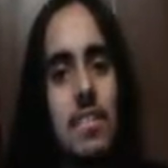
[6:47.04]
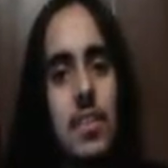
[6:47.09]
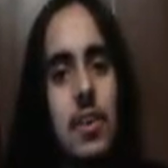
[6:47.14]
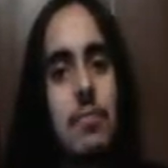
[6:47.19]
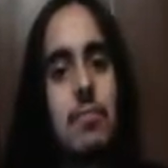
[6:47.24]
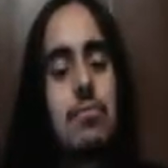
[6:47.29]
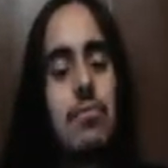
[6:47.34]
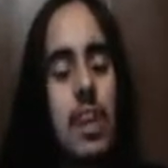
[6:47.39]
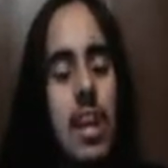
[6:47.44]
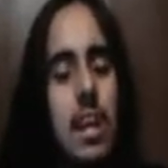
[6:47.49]

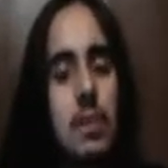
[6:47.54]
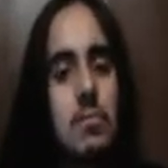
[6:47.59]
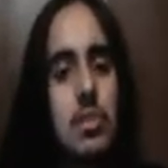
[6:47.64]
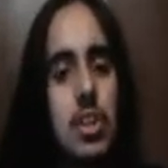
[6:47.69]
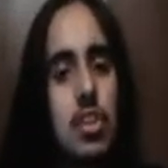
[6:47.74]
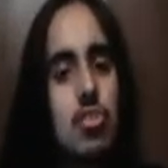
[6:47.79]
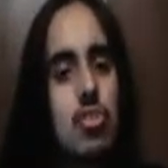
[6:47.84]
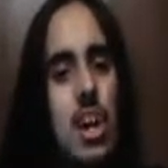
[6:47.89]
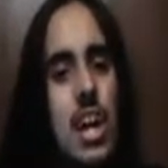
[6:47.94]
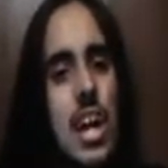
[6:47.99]
frame the
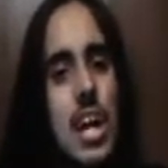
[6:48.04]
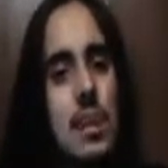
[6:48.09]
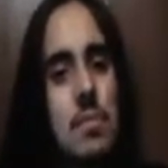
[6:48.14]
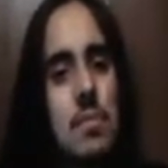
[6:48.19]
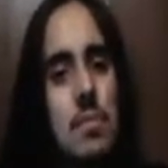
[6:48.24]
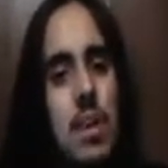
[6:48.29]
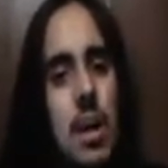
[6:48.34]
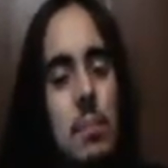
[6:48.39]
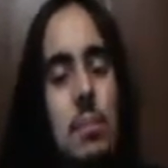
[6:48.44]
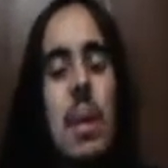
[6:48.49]

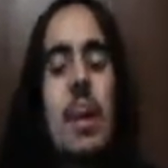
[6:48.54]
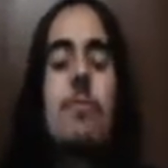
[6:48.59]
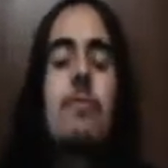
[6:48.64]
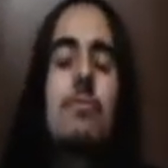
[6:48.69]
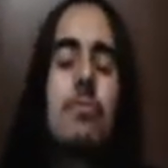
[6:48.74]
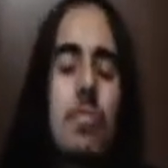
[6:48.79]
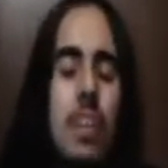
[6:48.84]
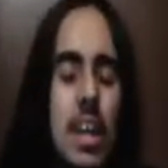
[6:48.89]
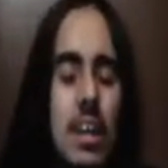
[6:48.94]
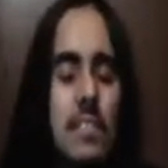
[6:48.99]
crimes. I mean, not
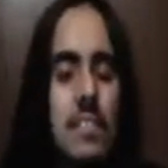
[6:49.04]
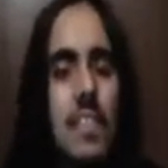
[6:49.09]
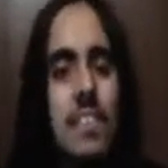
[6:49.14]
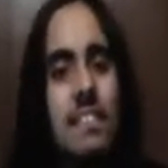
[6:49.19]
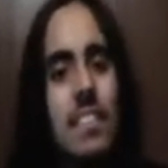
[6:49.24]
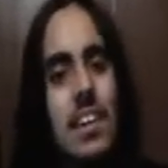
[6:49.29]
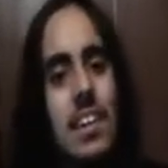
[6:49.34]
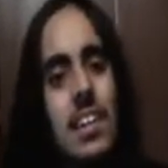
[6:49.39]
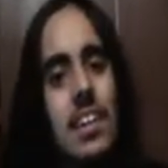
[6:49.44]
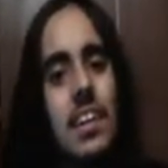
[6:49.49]
frame them,
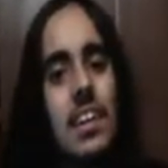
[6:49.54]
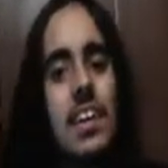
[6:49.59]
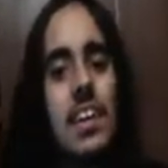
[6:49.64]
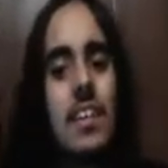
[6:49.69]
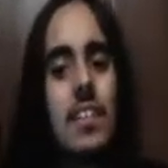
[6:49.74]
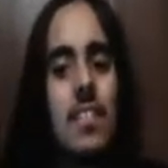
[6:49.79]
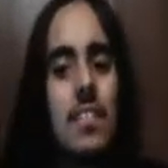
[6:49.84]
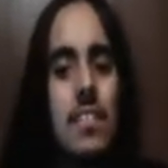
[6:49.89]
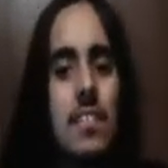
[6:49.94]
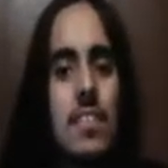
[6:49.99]
but
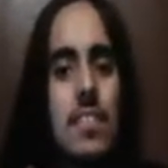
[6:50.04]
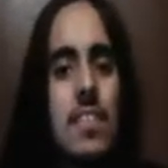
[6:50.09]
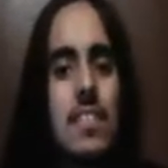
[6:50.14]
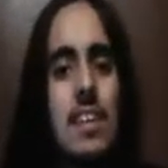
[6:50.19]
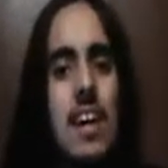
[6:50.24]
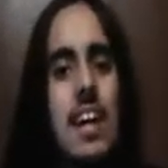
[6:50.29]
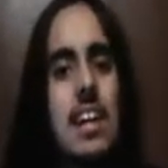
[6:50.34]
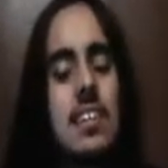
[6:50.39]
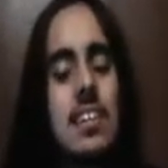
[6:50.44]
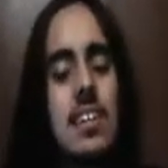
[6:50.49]

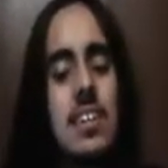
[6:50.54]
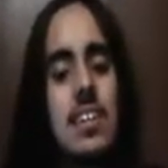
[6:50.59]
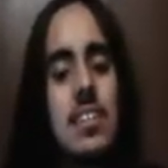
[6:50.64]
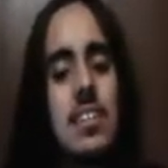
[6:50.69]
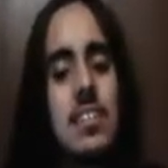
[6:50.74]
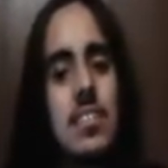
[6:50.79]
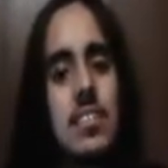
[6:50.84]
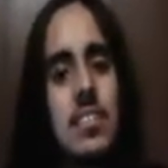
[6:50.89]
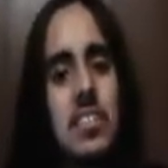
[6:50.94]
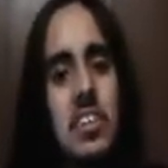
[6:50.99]
decide to
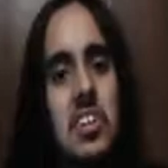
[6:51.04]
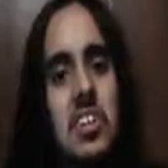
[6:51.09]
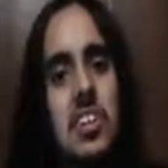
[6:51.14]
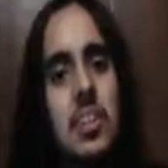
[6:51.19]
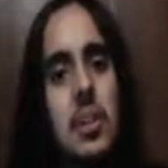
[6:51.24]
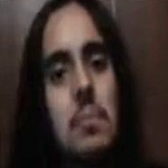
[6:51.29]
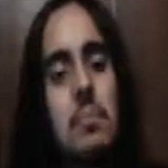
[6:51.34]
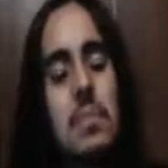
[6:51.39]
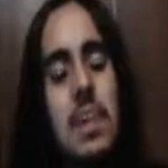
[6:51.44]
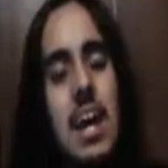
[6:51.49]
turn
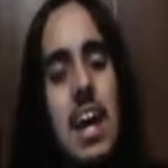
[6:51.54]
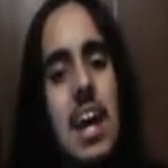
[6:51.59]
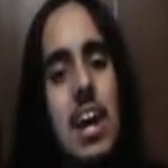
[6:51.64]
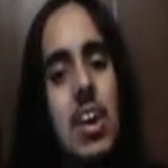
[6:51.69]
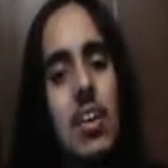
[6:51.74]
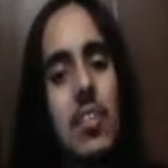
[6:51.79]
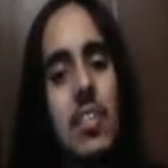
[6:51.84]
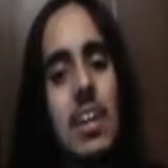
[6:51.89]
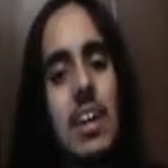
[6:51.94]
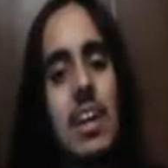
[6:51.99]
them
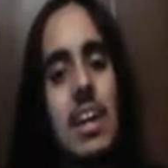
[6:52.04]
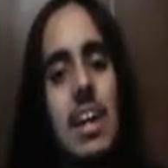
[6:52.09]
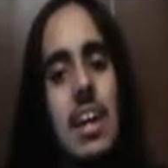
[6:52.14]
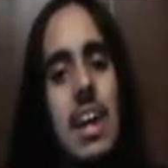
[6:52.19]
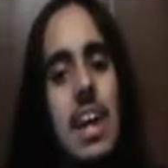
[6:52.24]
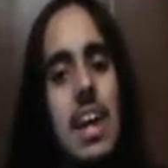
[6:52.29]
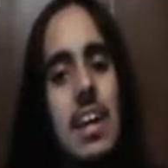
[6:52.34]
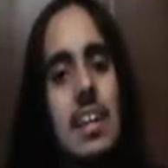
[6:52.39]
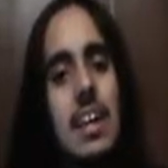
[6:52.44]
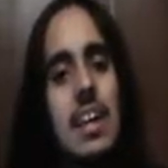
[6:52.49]
down.
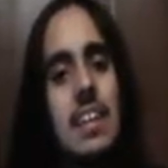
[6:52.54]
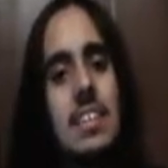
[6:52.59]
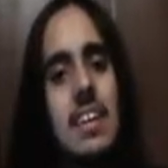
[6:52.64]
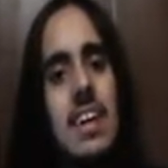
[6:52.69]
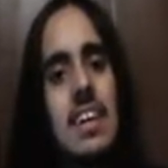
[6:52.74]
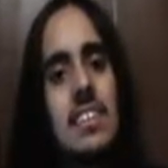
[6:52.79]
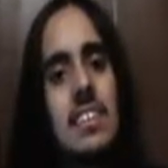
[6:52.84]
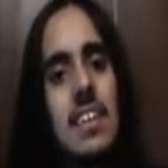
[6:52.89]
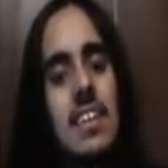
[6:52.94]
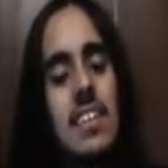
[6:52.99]
And they
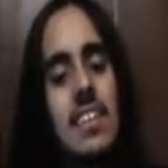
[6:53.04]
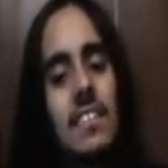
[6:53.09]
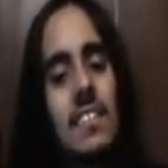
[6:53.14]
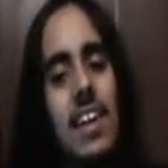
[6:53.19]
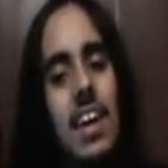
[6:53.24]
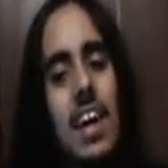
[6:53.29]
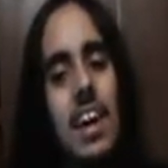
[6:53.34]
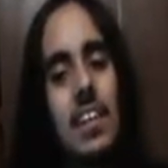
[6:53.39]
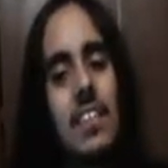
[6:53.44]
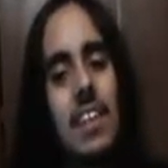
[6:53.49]
did turn them
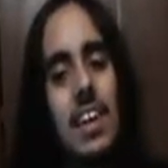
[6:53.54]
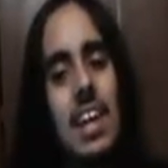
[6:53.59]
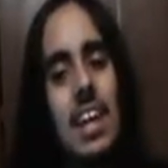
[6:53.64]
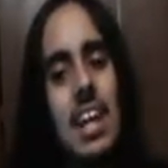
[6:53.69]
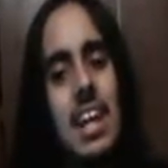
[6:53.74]
down.